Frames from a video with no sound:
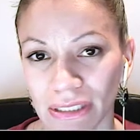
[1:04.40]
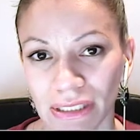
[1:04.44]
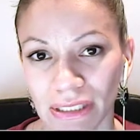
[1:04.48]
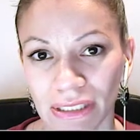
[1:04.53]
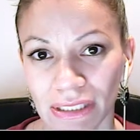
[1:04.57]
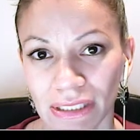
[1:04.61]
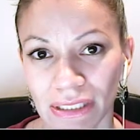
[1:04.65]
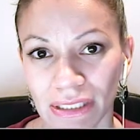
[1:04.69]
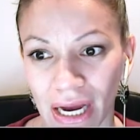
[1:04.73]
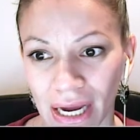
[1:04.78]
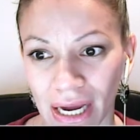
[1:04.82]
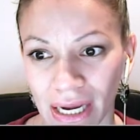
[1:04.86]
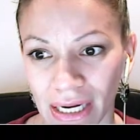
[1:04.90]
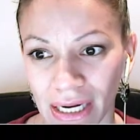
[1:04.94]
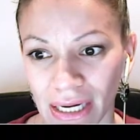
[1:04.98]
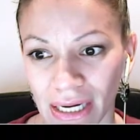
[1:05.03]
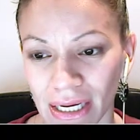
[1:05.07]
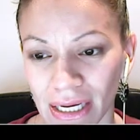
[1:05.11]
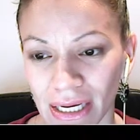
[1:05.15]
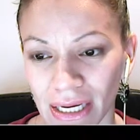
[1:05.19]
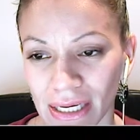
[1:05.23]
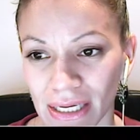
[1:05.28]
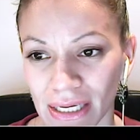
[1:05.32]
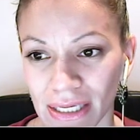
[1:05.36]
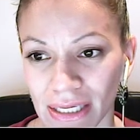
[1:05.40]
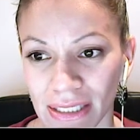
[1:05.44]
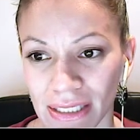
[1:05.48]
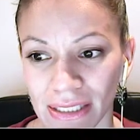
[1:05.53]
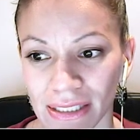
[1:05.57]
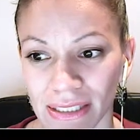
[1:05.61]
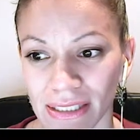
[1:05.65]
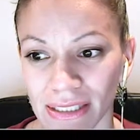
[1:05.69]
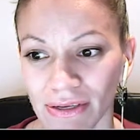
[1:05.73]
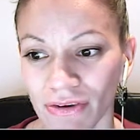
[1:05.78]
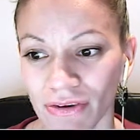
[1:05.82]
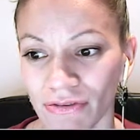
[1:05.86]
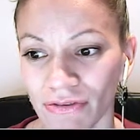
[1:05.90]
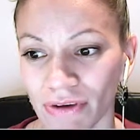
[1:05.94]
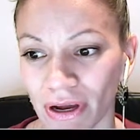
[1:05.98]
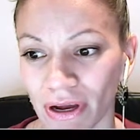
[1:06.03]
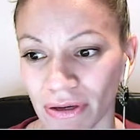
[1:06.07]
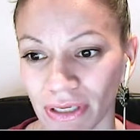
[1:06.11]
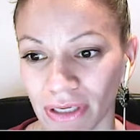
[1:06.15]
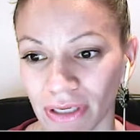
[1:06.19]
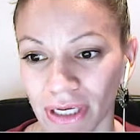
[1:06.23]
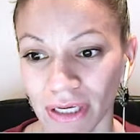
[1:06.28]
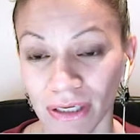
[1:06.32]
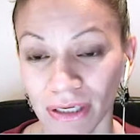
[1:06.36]
design is
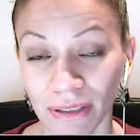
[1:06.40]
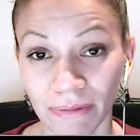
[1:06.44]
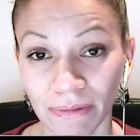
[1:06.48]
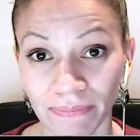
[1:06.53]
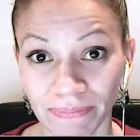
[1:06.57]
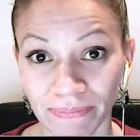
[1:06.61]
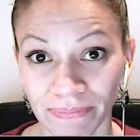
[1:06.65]
found here,